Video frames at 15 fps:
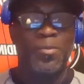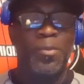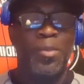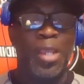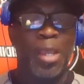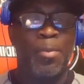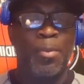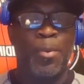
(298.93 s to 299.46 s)

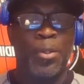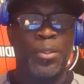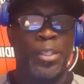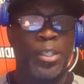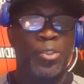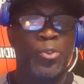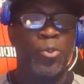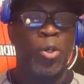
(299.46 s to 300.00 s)
Happy birthday
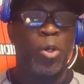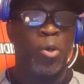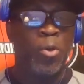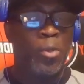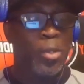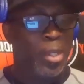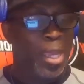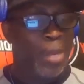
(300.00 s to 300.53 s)
to
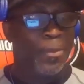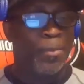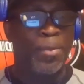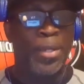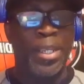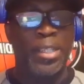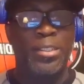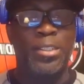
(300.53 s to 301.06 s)
y'all. Have a
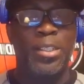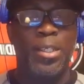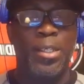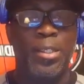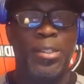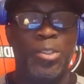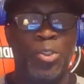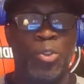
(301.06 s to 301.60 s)
blessed
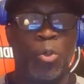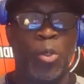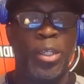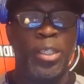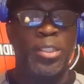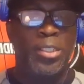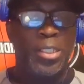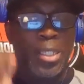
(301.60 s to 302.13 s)

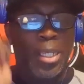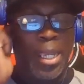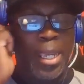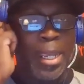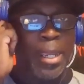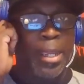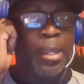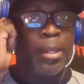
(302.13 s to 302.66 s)
joyous,
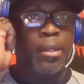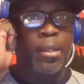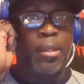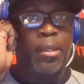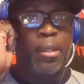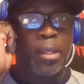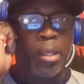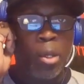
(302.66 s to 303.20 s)
and
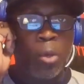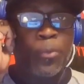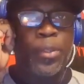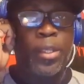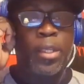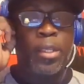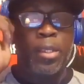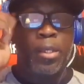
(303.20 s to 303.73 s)

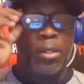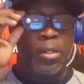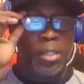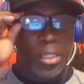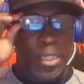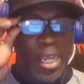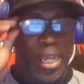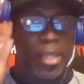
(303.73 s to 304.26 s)
healthy
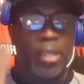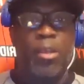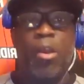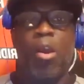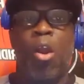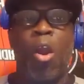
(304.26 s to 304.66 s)
day. All